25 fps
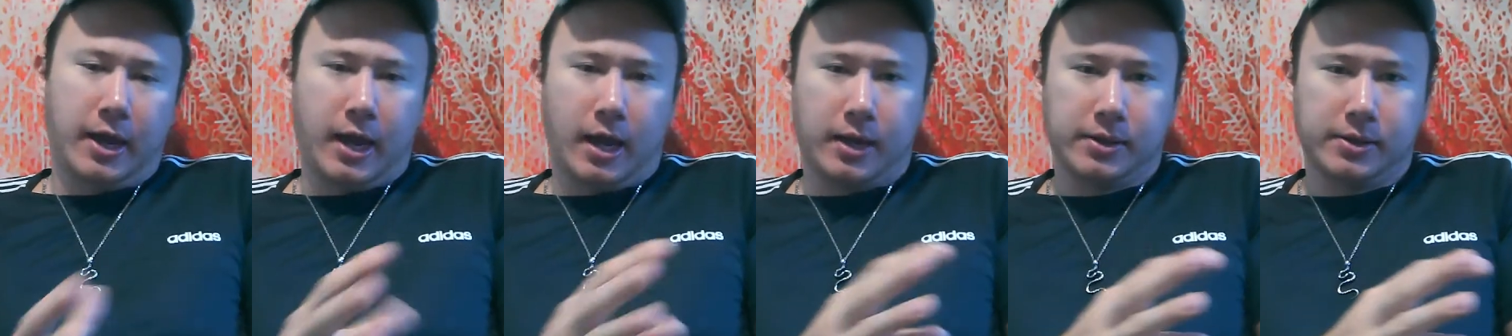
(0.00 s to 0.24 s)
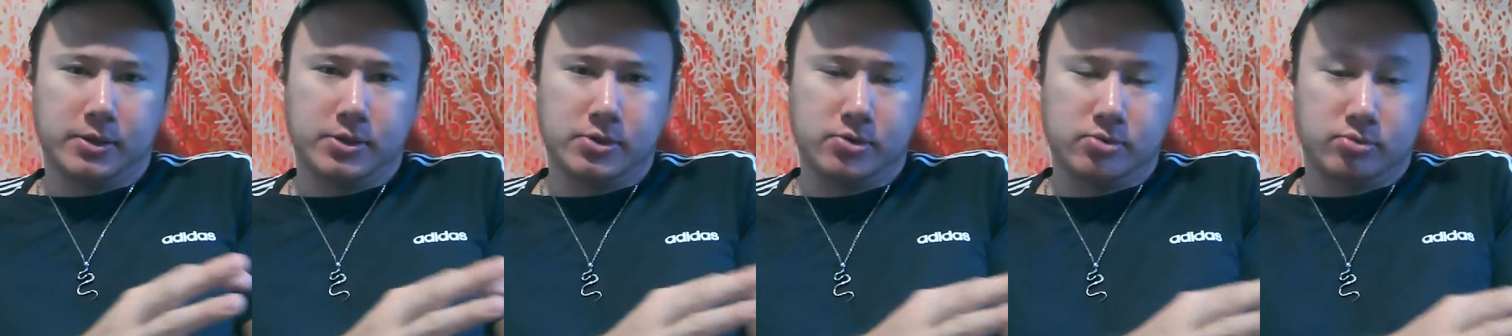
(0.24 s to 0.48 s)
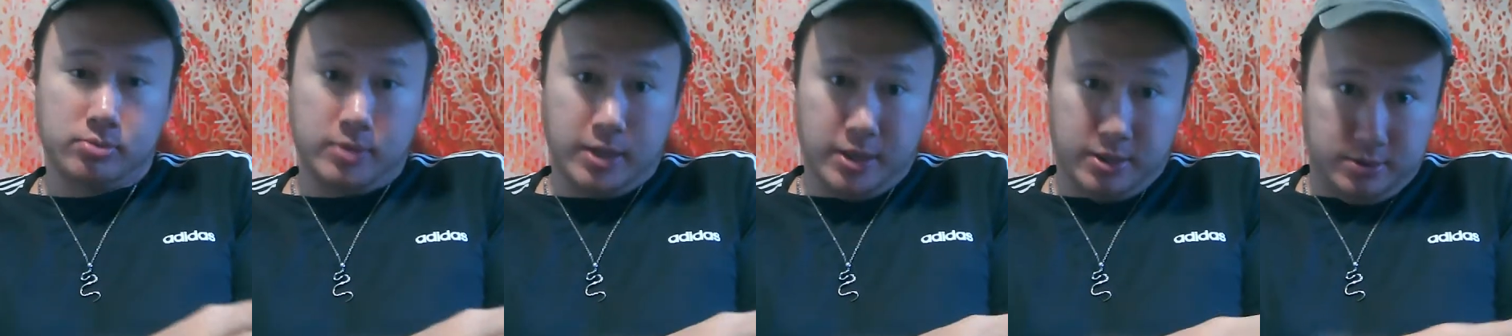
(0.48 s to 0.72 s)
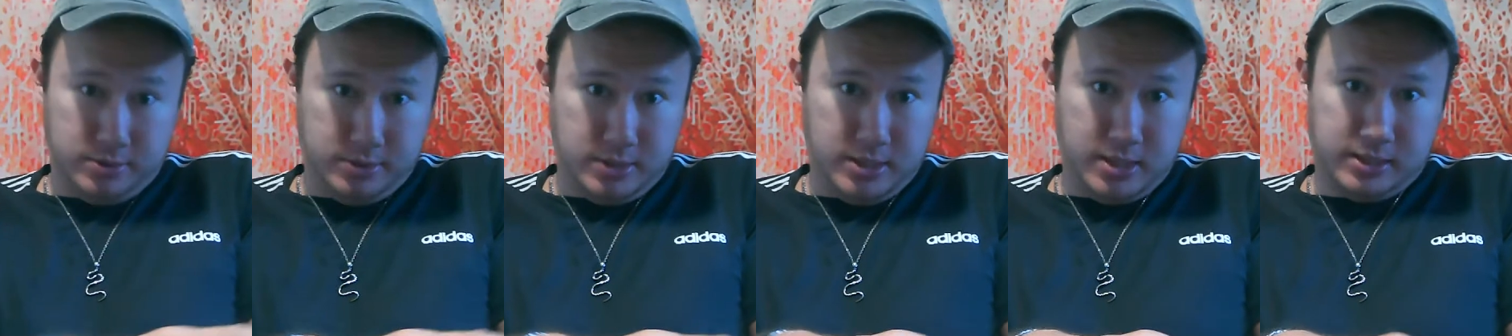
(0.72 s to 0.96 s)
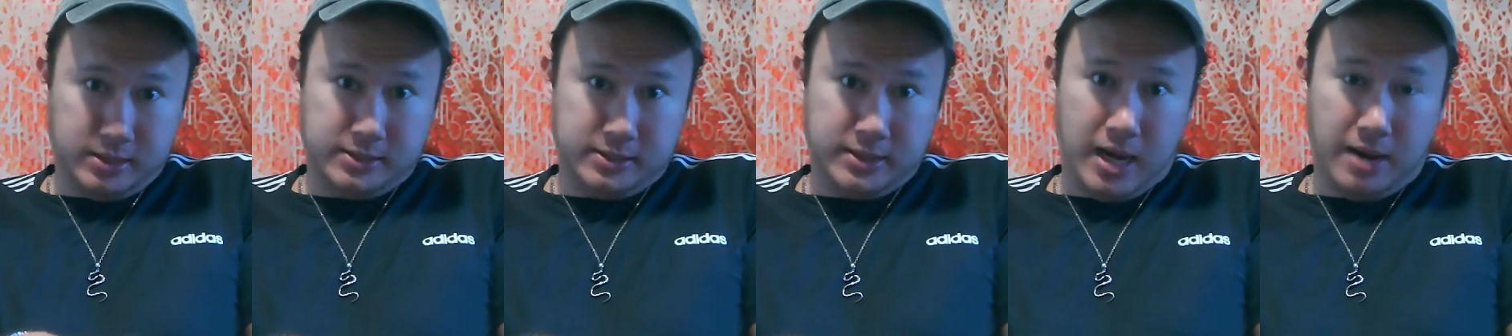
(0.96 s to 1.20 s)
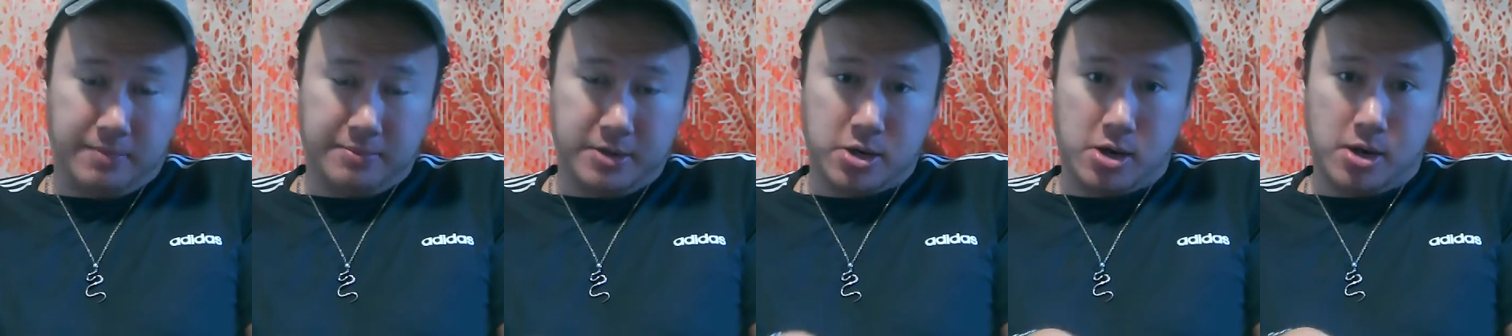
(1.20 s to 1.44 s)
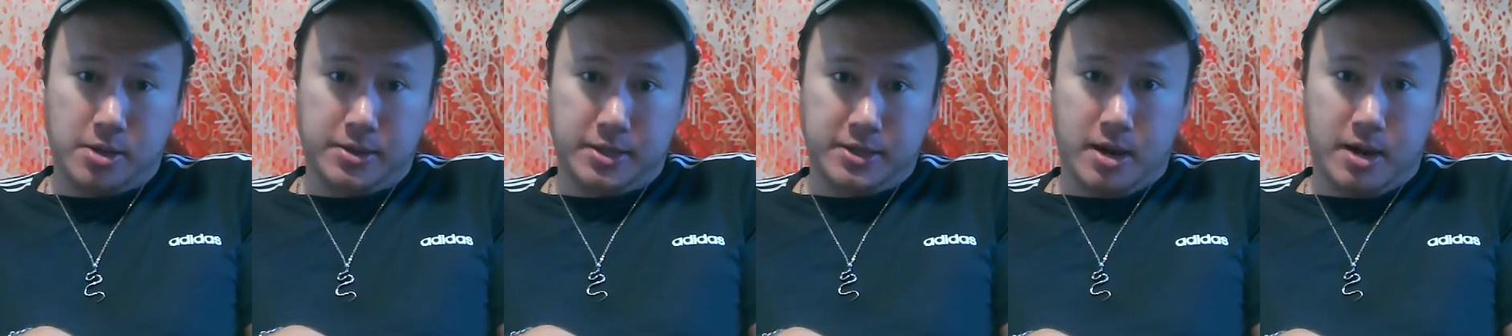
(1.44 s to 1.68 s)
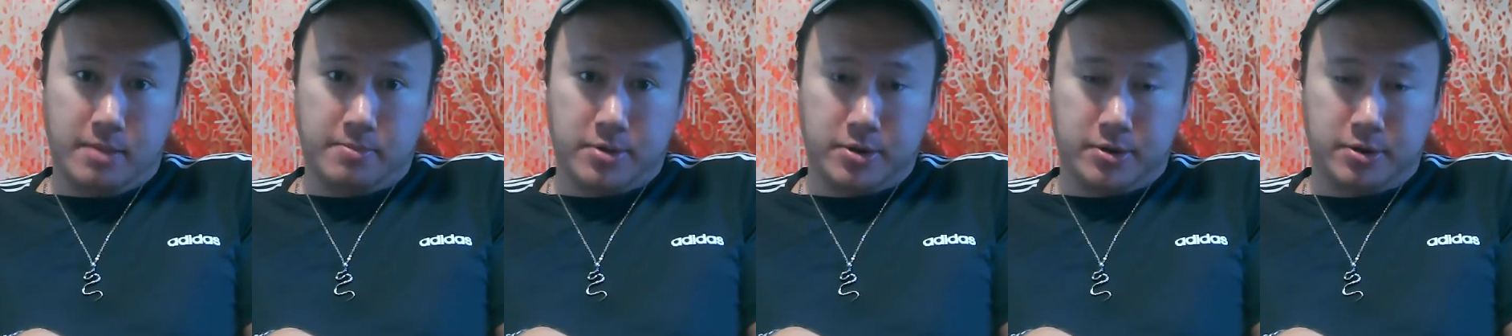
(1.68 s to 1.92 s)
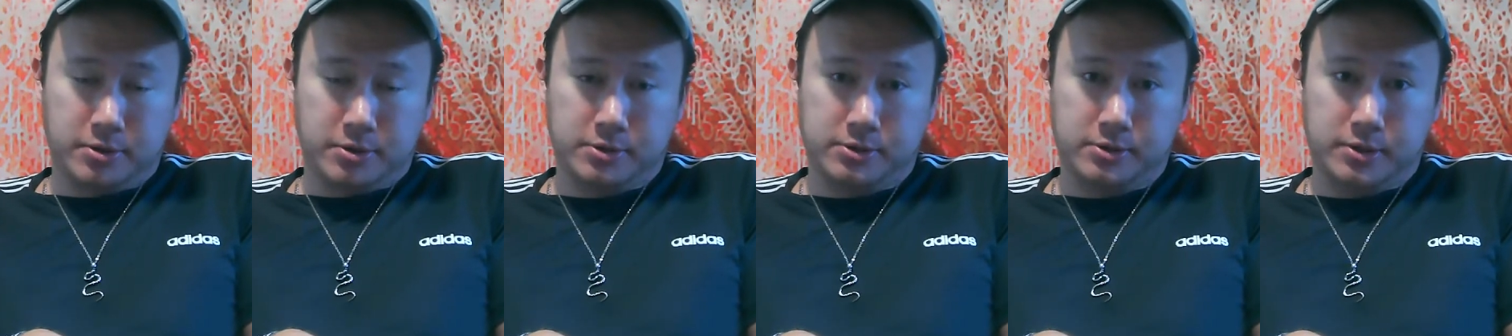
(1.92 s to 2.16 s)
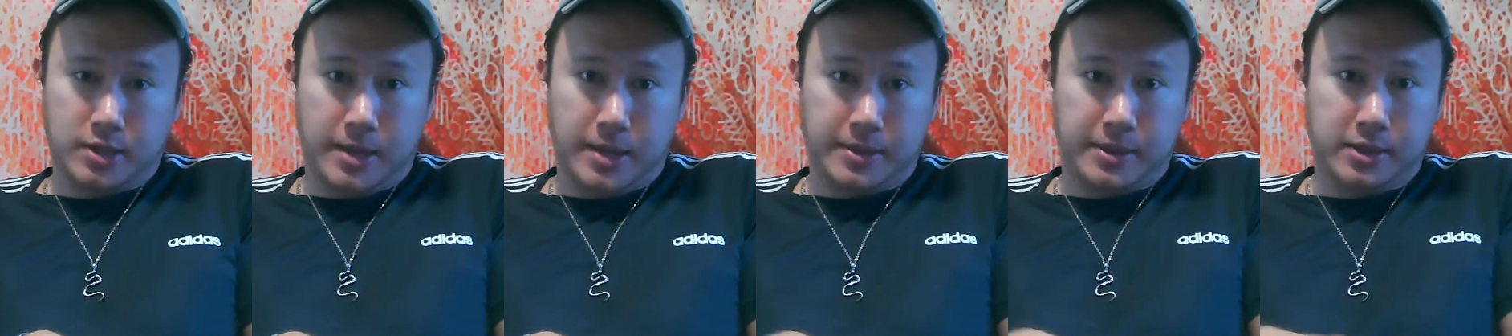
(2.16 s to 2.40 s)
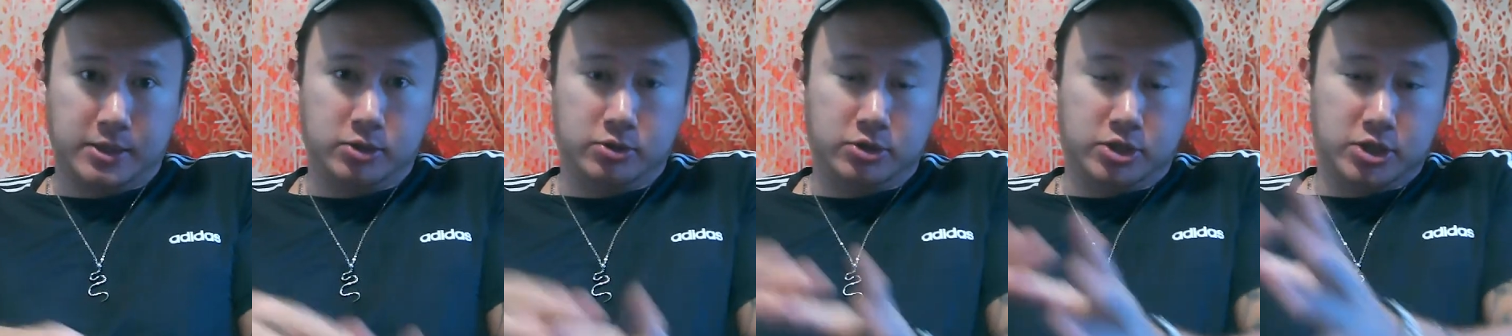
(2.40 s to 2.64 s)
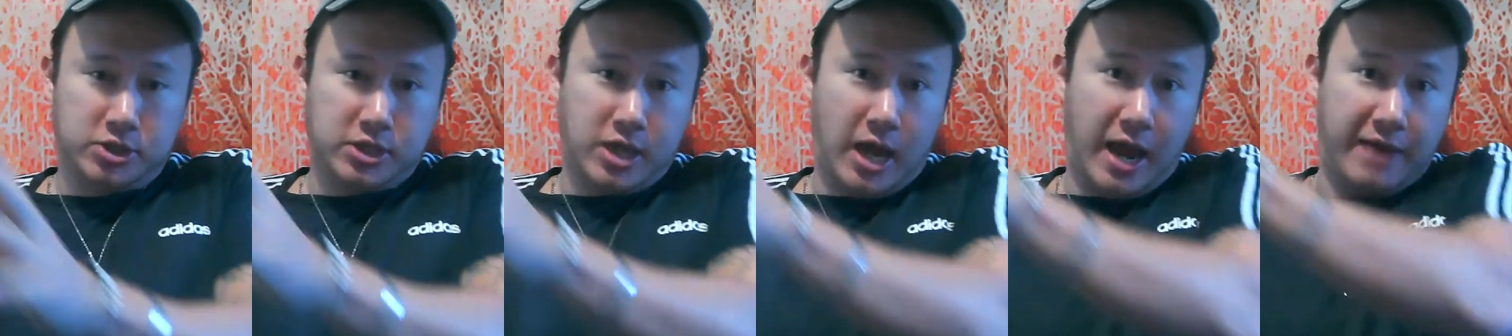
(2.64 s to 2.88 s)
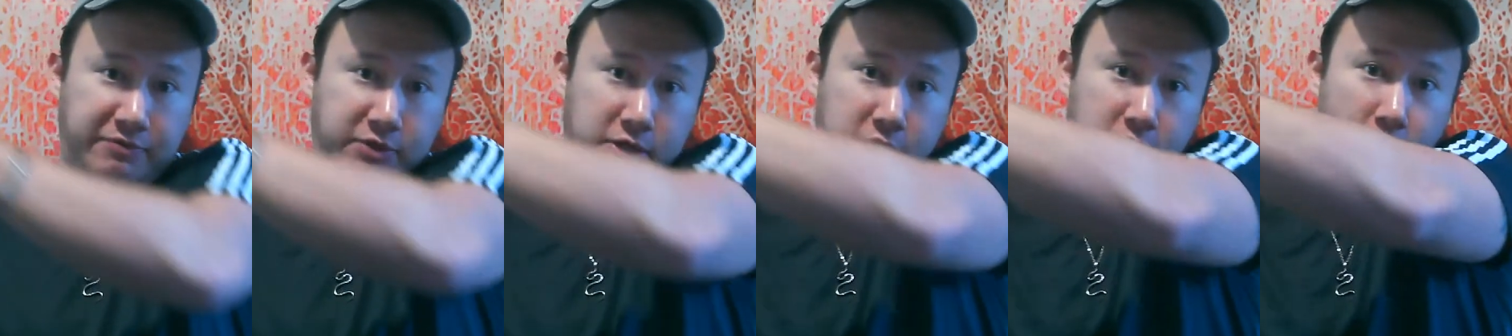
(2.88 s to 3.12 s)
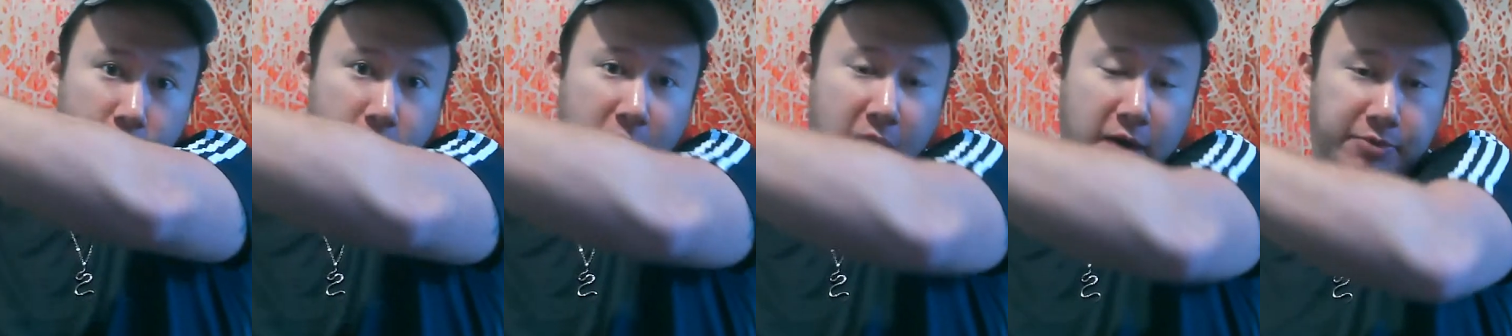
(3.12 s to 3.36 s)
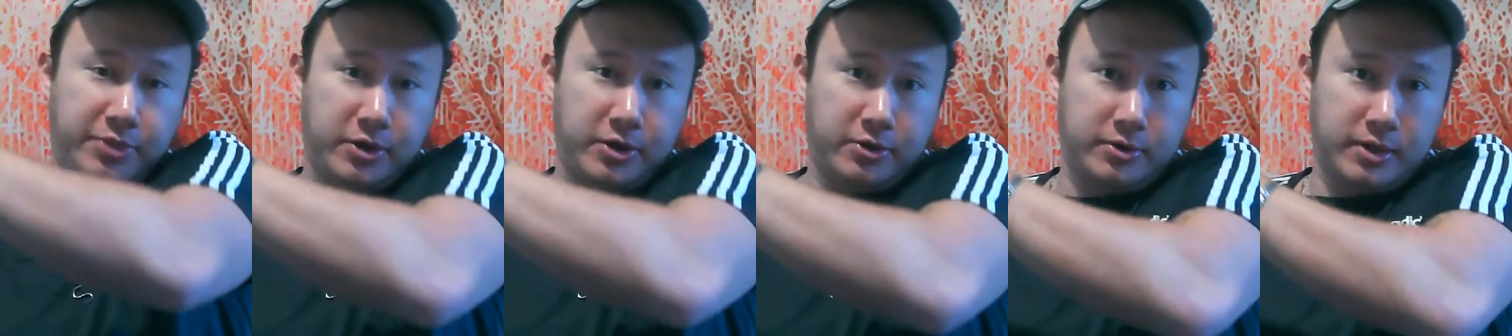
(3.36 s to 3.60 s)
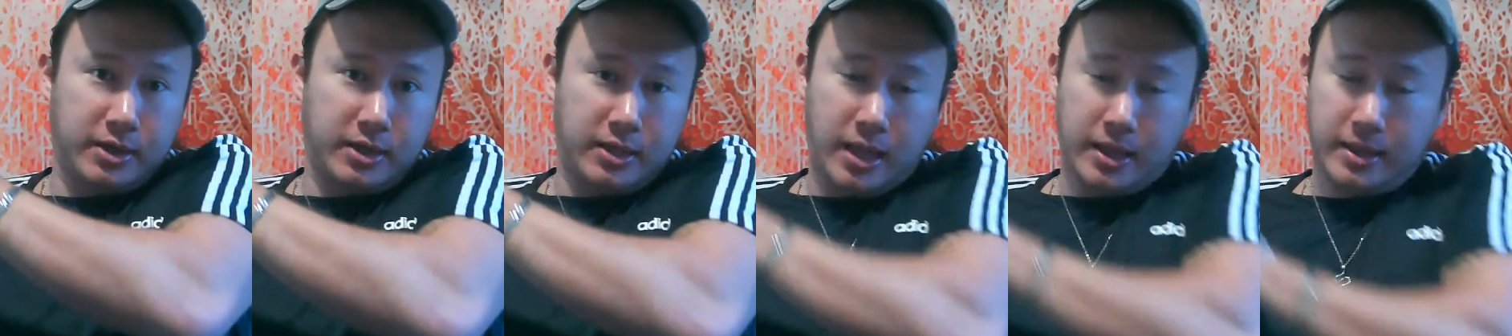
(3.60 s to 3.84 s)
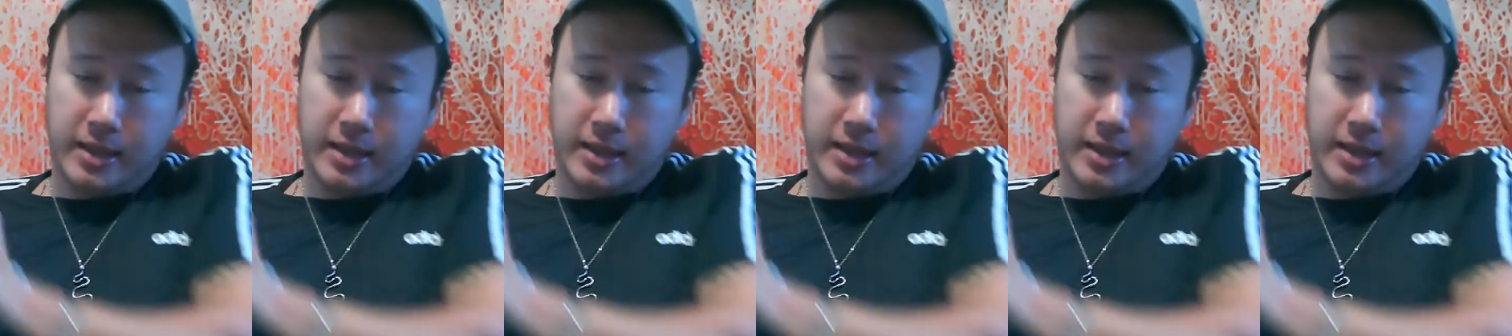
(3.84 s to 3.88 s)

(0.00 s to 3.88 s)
and then you literally examine all the numbers, and then you just have to go out there,